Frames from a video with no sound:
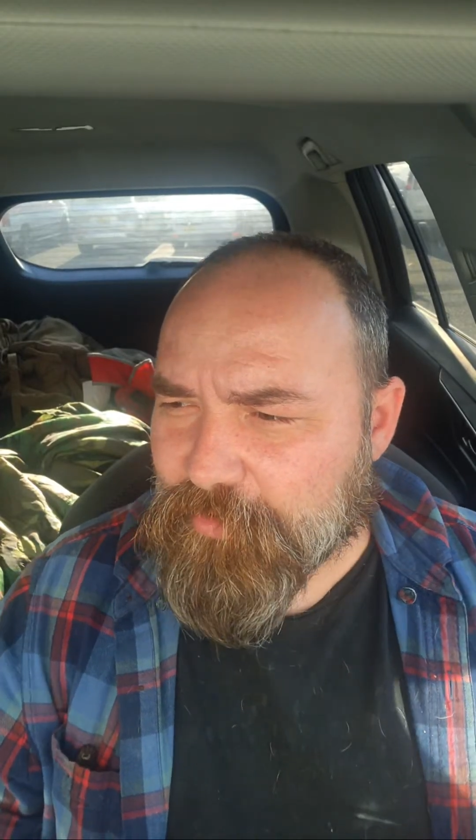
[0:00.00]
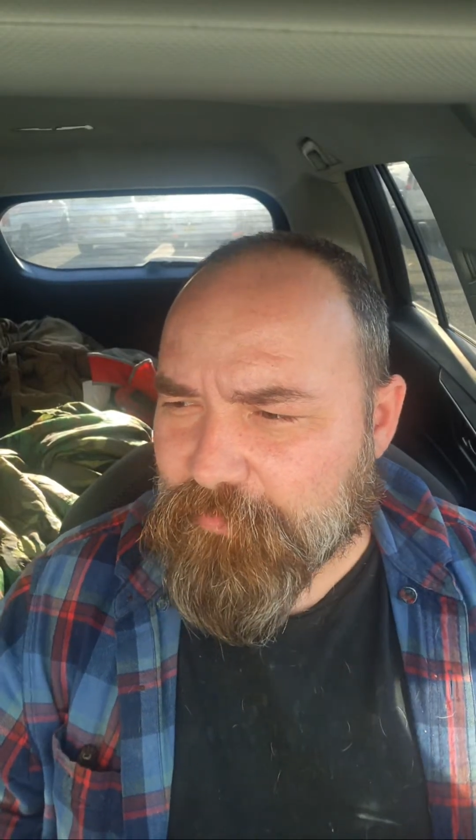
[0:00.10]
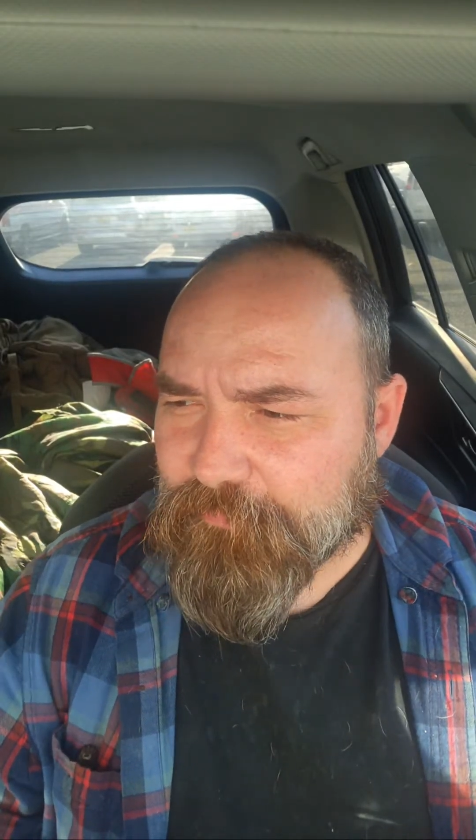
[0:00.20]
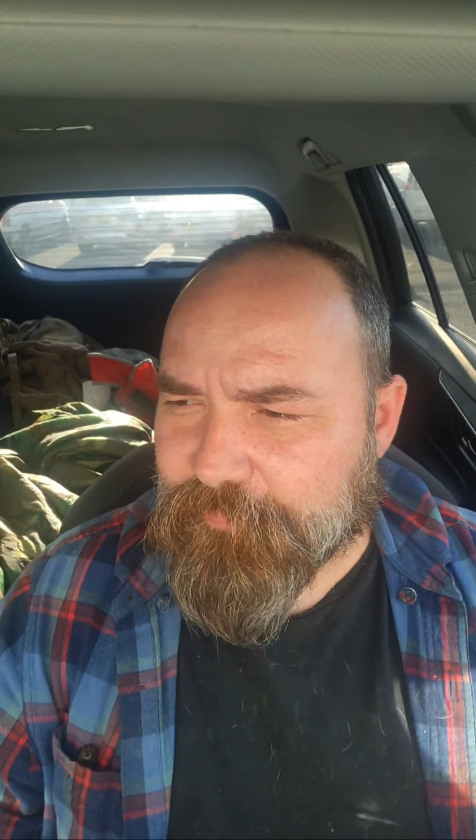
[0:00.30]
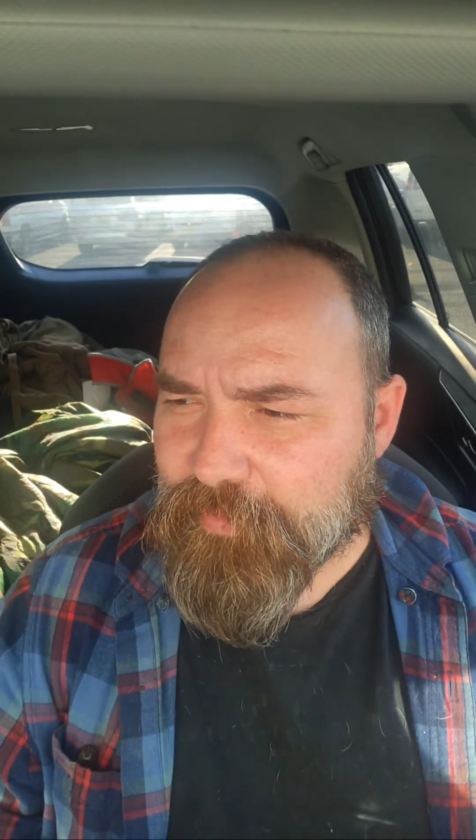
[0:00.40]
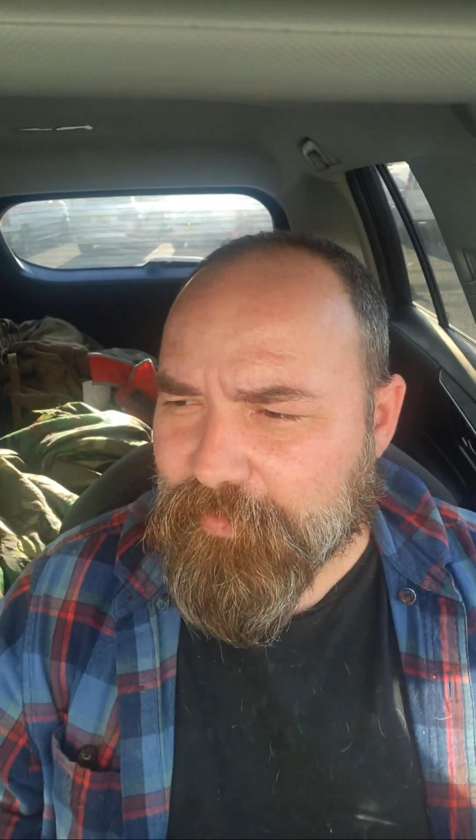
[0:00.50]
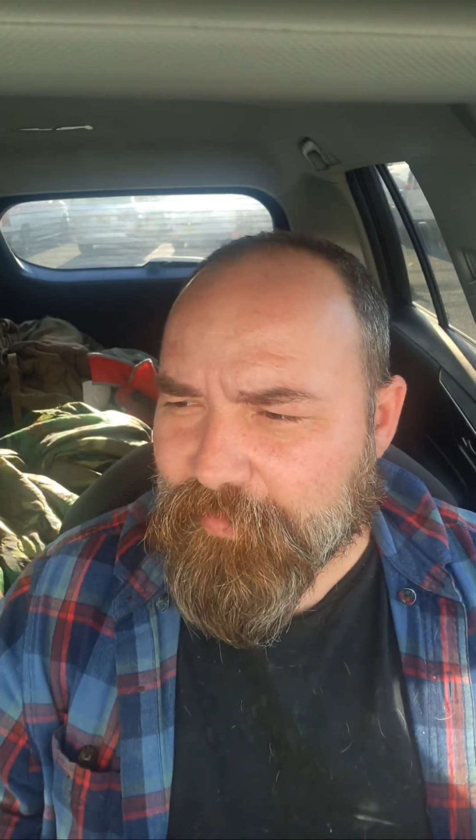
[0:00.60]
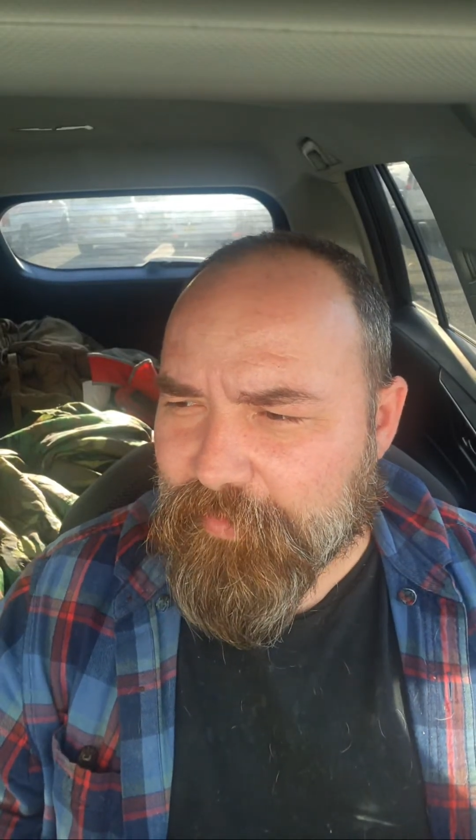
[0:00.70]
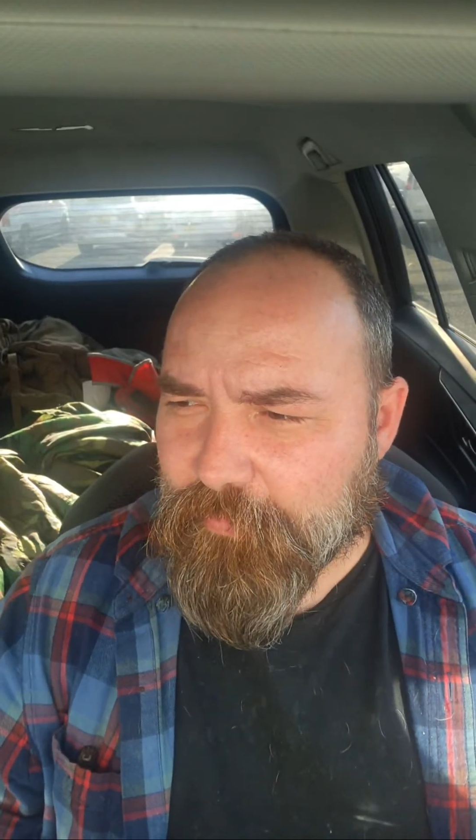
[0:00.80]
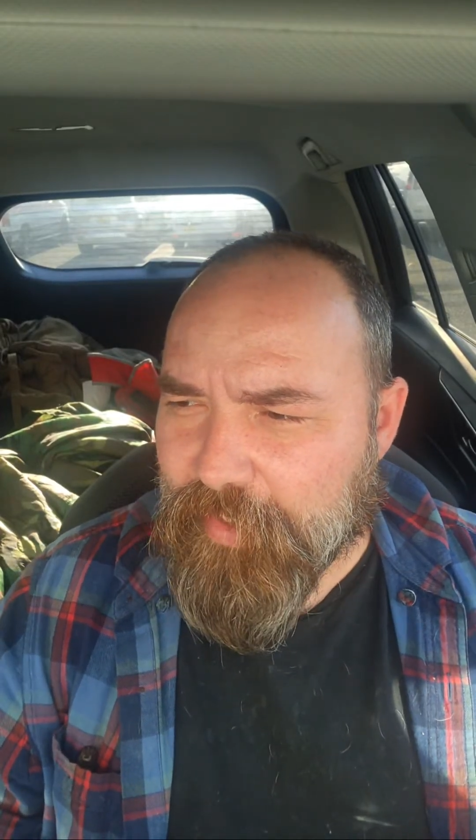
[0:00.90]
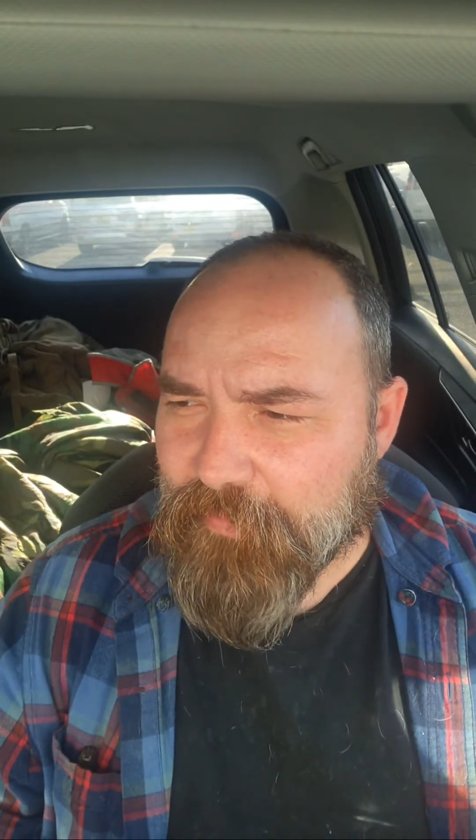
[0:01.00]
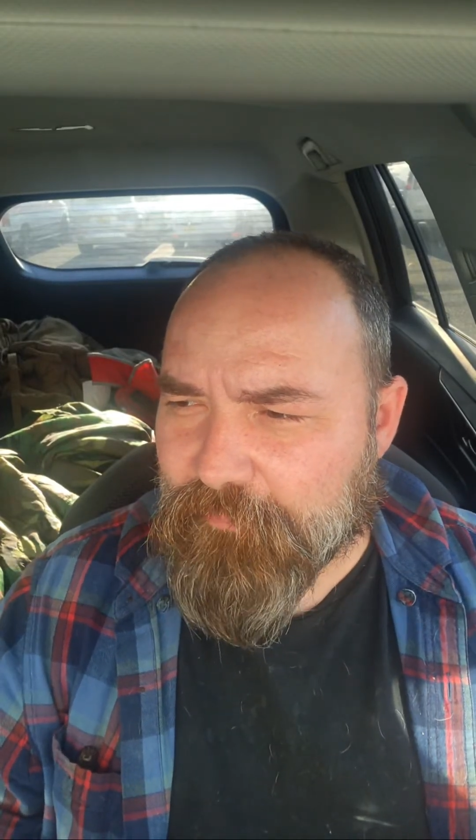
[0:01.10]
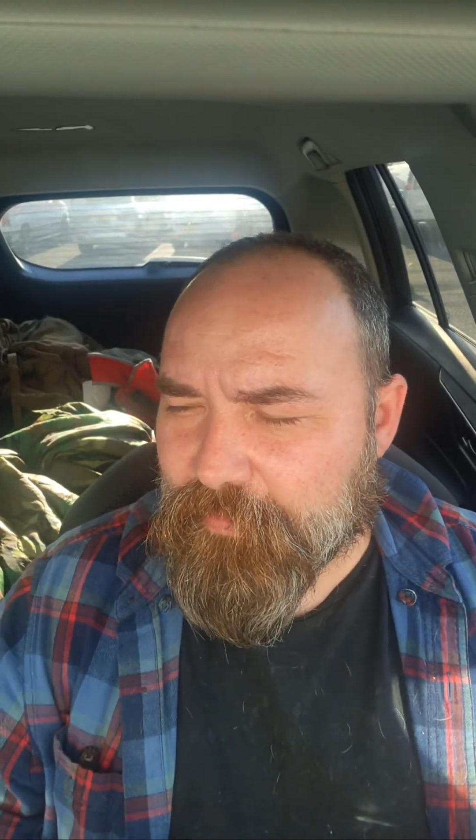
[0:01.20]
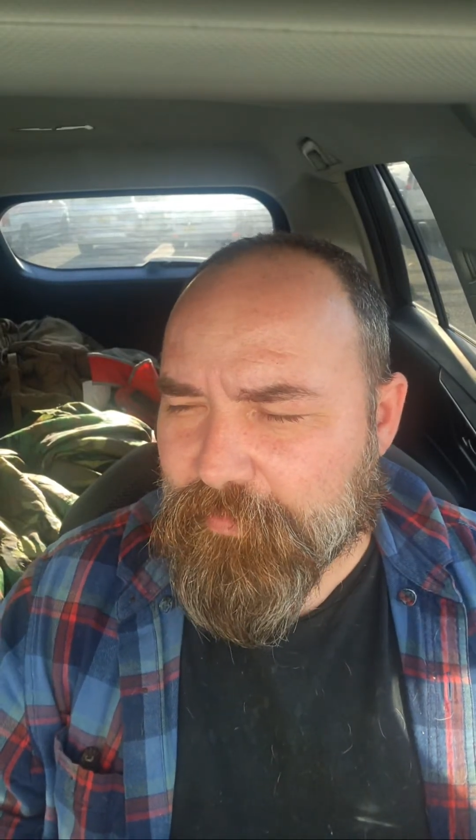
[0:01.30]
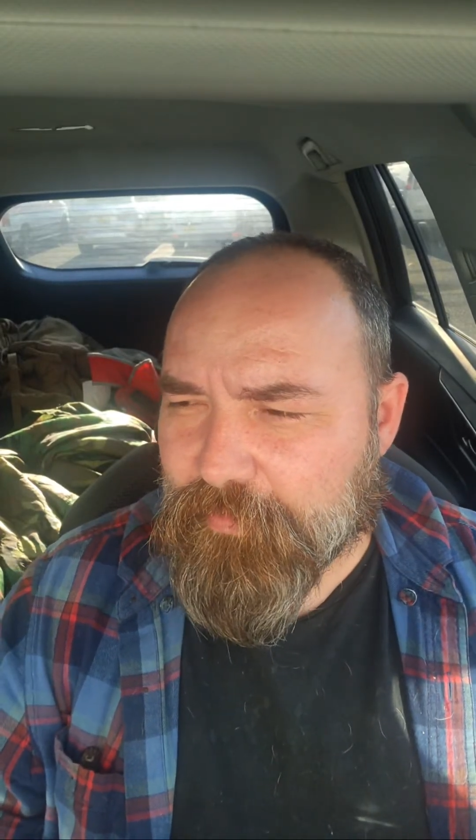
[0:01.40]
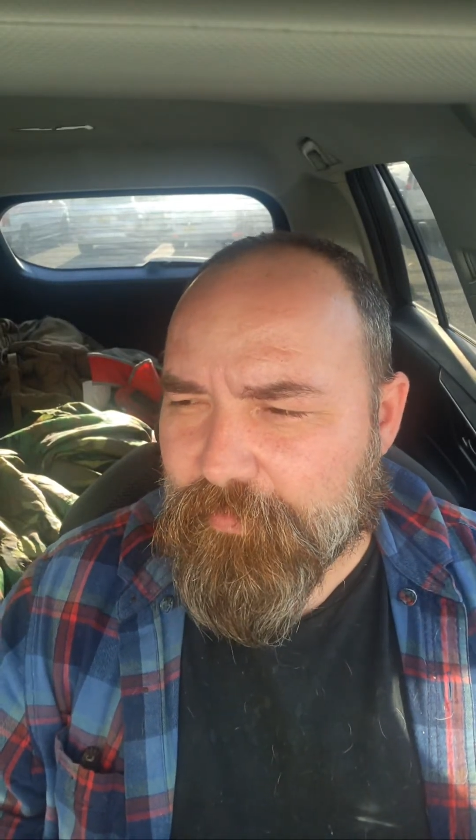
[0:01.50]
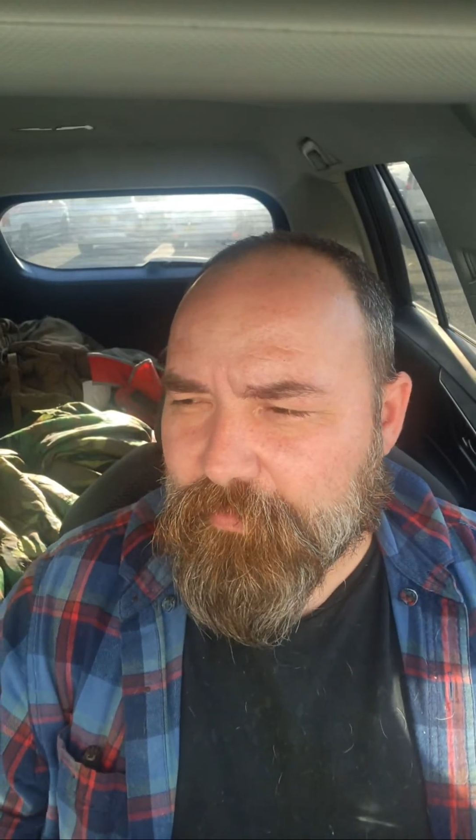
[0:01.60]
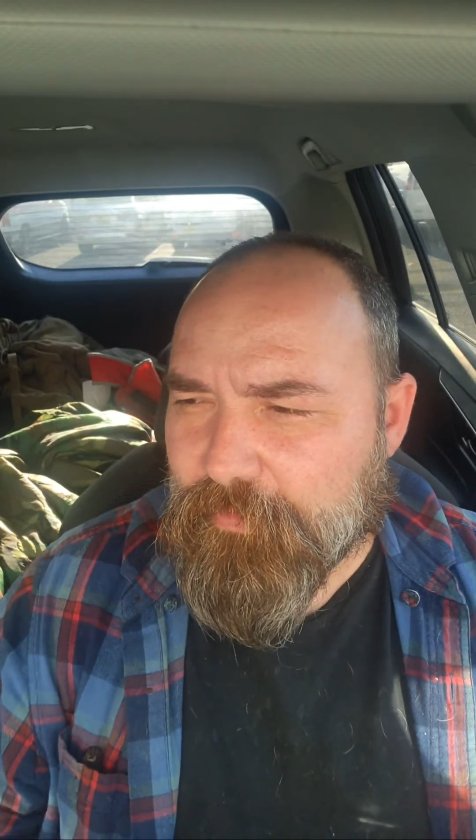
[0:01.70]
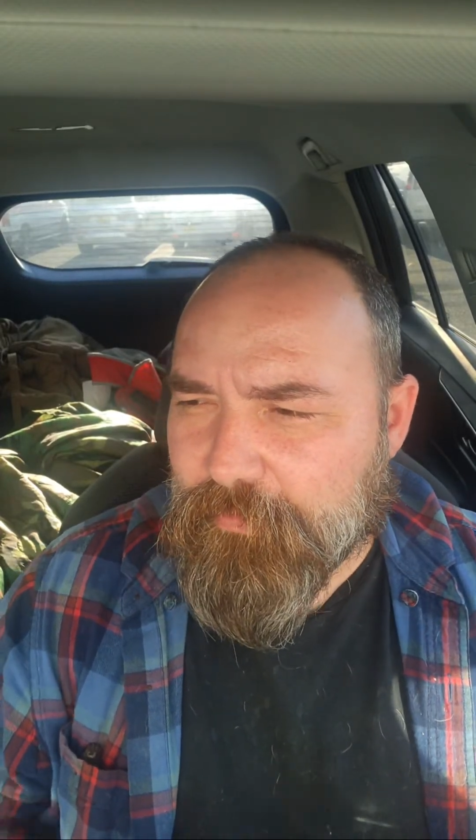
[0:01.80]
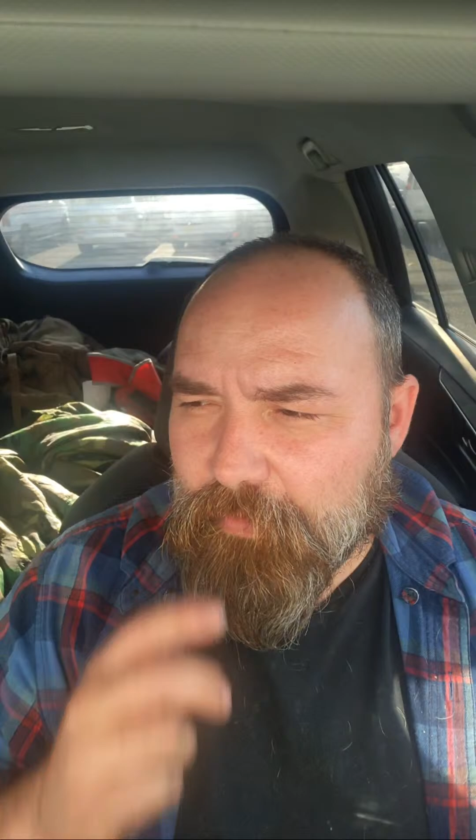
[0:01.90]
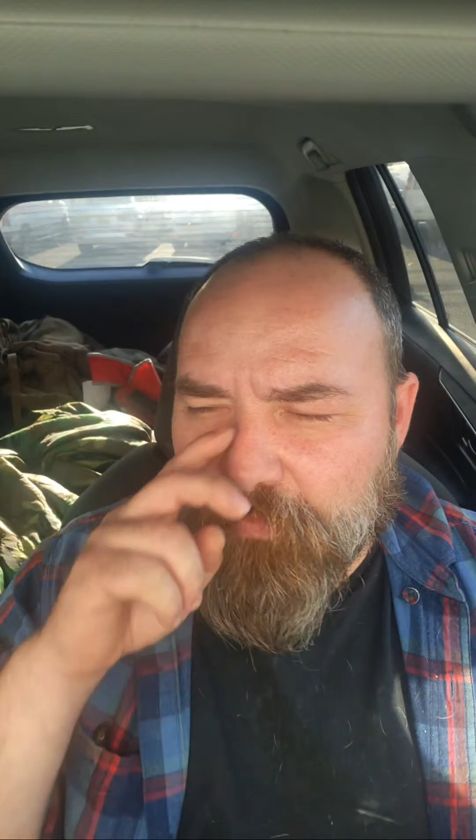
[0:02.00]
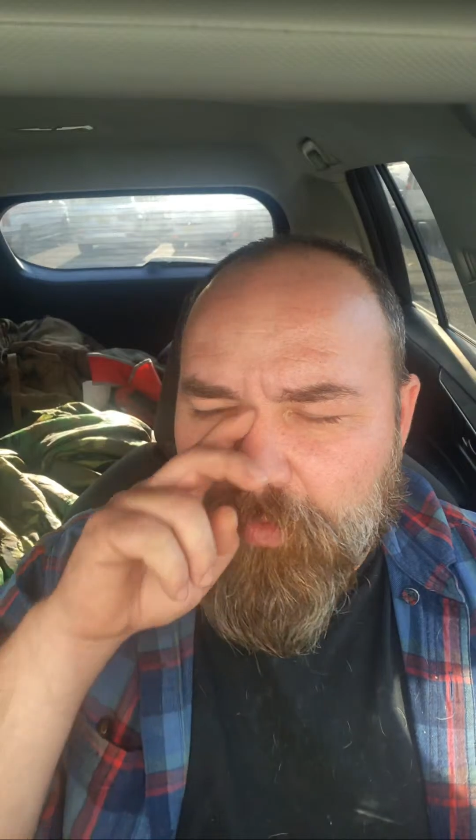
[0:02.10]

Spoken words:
a feeling that you have, and you